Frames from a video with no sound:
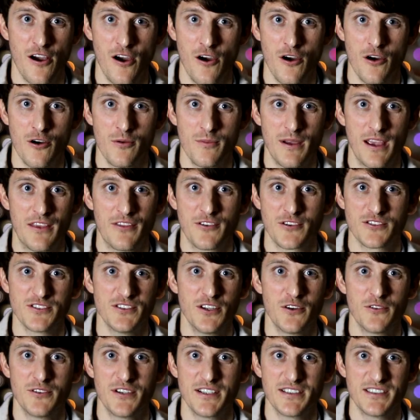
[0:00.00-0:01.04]
home and there's
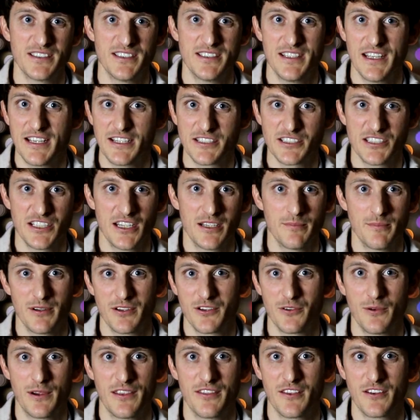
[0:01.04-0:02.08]
no distinction
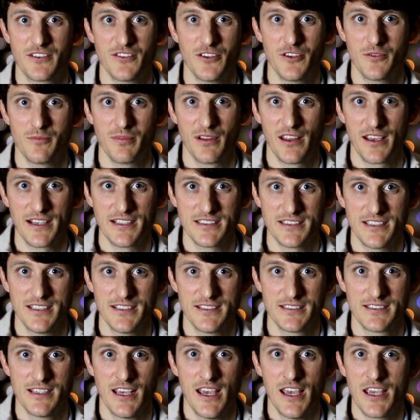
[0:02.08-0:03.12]
between the two
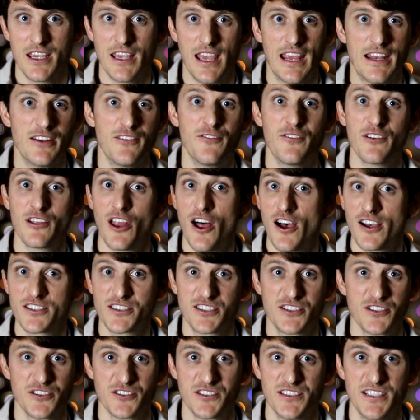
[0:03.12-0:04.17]
places and you've
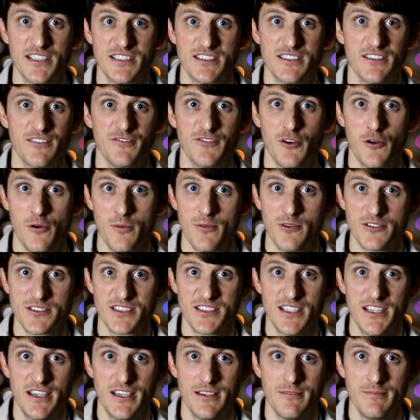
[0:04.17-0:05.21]
lost your sense of
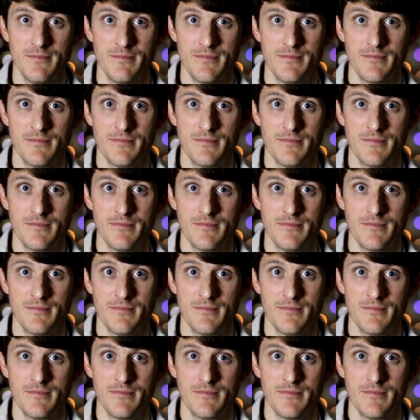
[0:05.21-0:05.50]
normalcy,